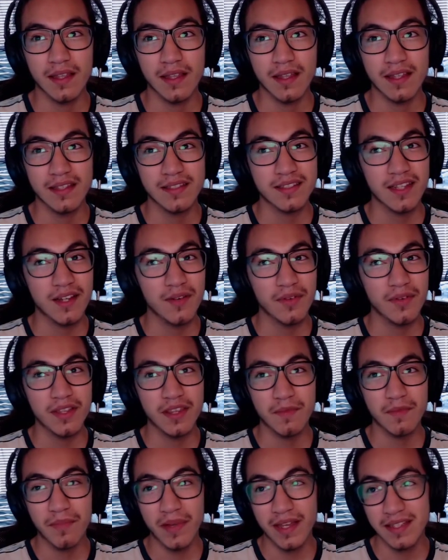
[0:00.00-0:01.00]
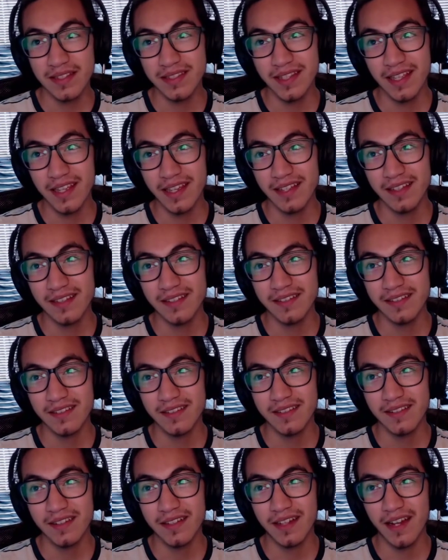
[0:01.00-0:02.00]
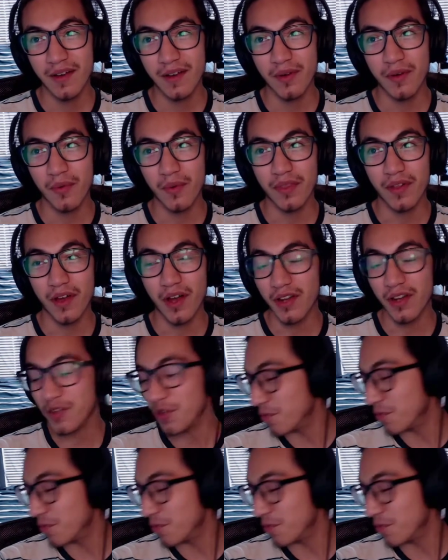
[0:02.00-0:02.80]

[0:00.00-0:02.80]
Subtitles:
it's not really the best thing, that I went with all new